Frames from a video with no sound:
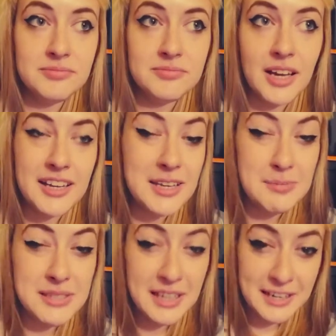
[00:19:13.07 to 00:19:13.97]
I keep
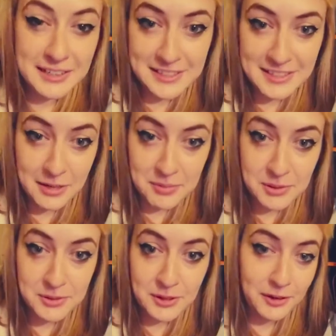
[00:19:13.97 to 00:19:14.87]
saying this, and I'm so
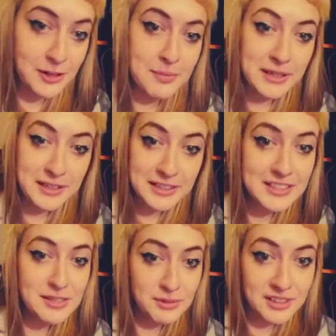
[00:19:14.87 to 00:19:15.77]
sorry, but it
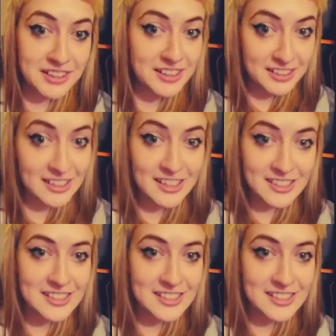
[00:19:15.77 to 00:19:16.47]
is what it is.